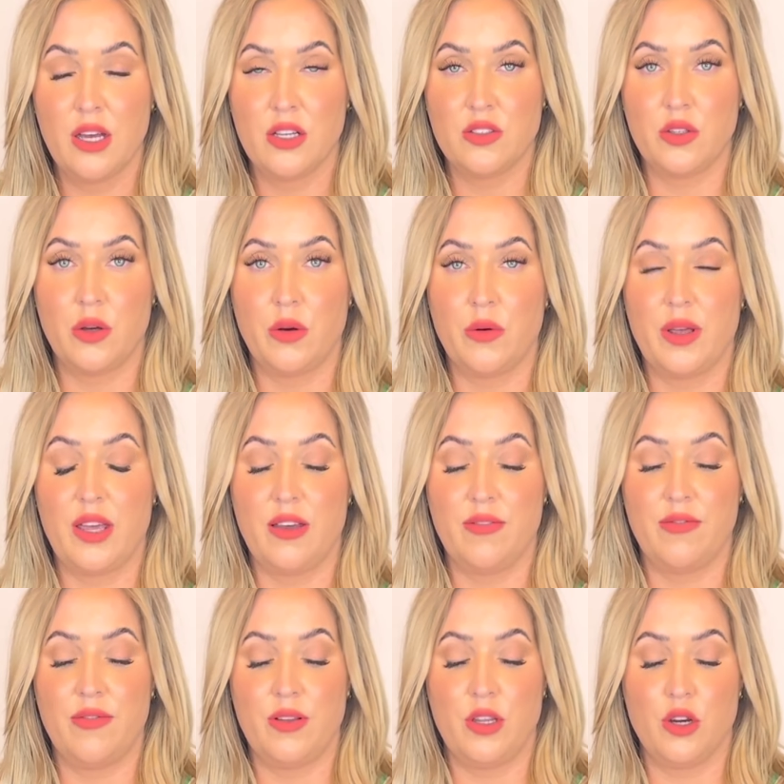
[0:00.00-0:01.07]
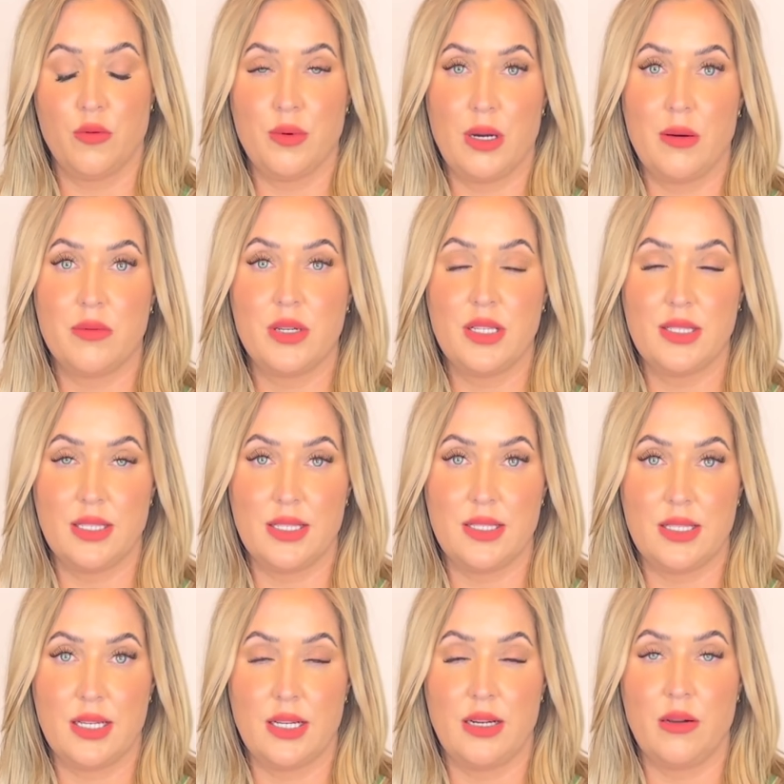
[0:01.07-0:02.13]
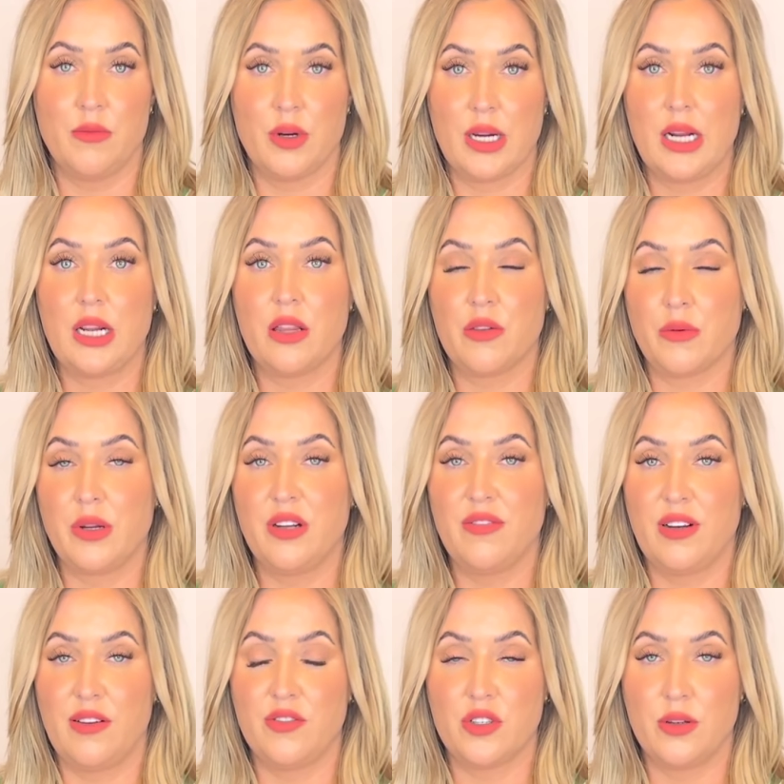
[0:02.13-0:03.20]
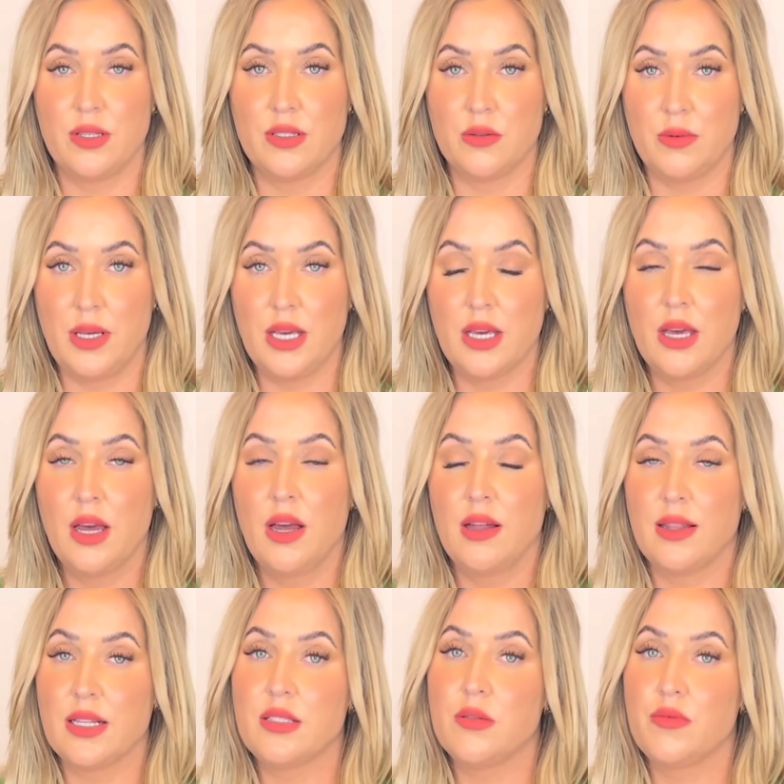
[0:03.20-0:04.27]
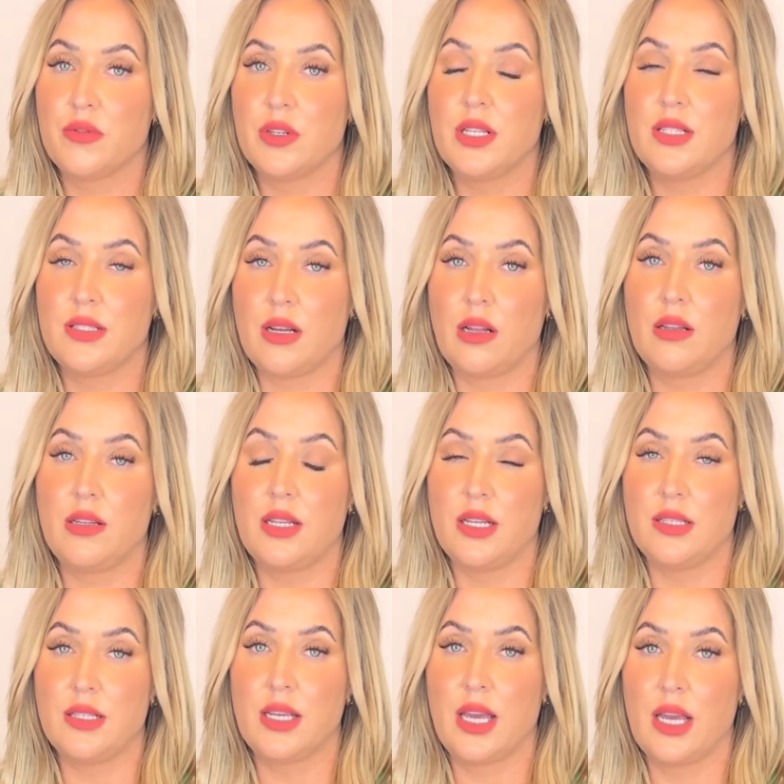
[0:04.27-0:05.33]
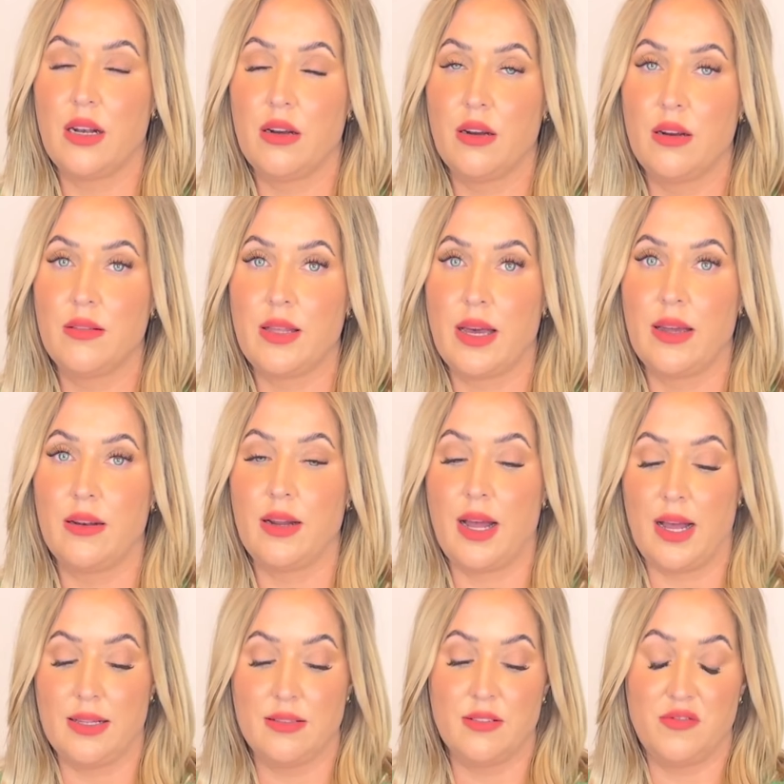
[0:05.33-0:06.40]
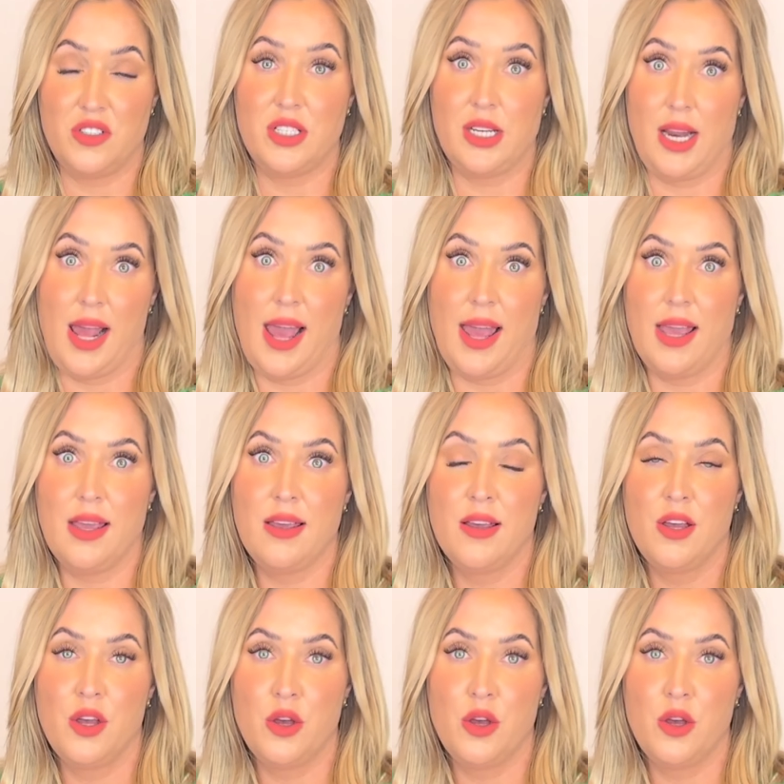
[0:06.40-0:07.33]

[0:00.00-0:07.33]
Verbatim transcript: So if your property is listed and we're getting three to five showings a week, that's a pretty solid indicator that as of today,